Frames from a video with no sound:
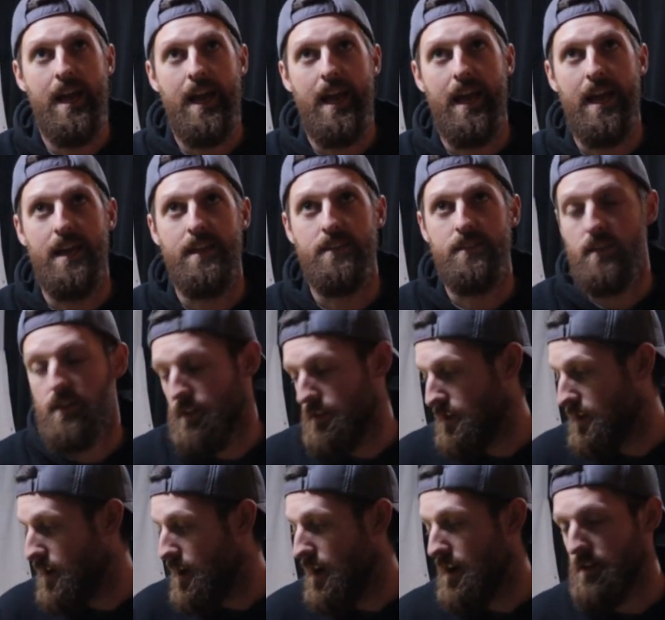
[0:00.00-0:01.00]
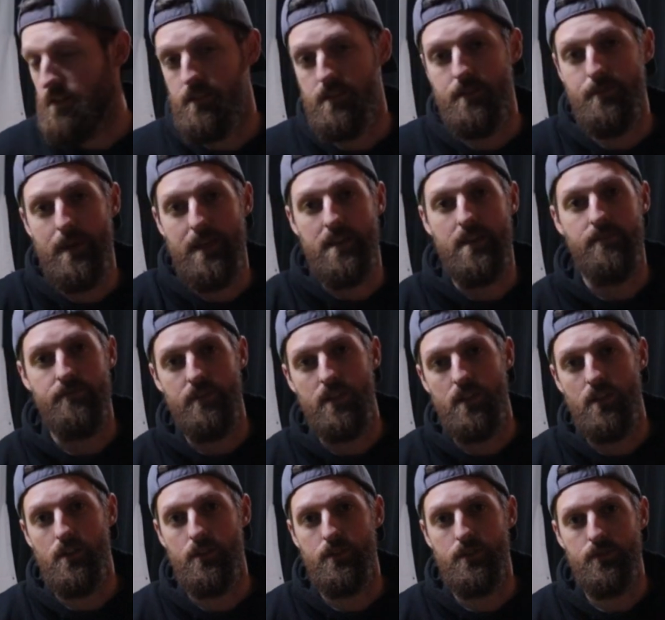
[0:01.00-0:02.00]
And the cars and making
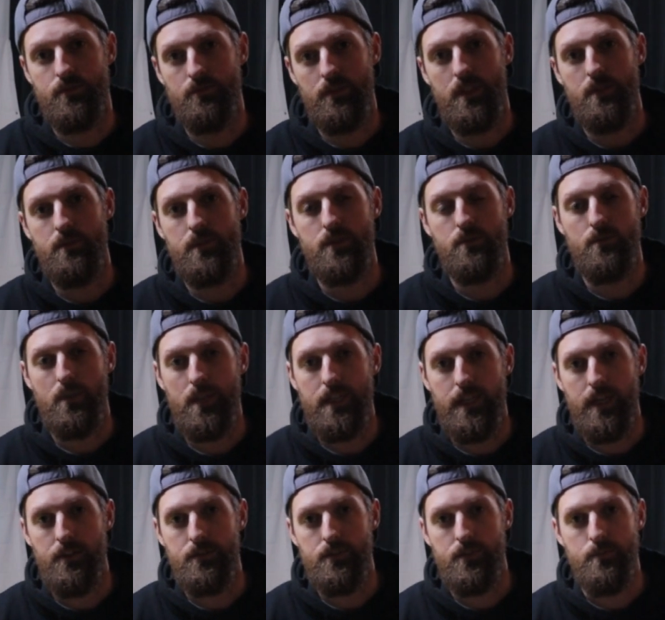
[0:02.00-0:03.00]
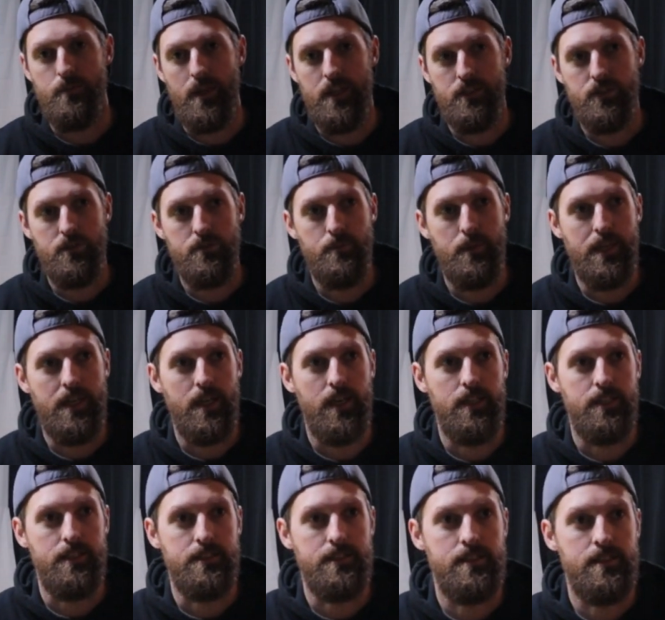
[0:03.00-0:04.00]
videos really wasn't working out too much
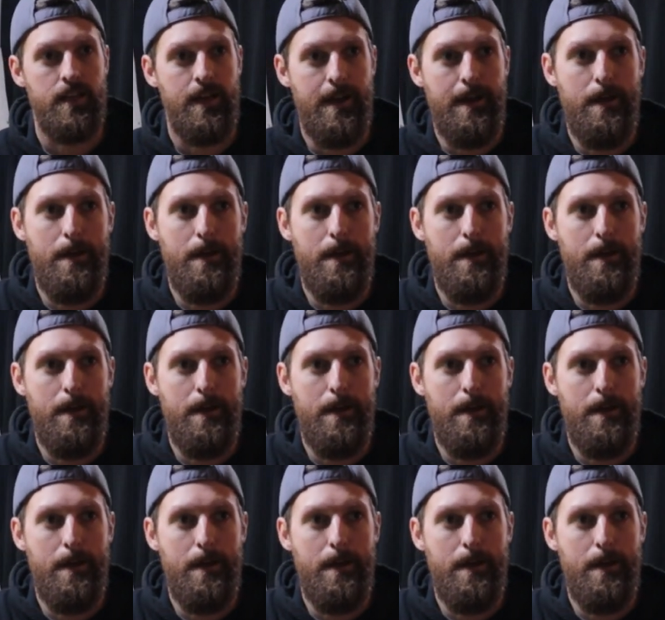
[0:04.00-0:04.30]
because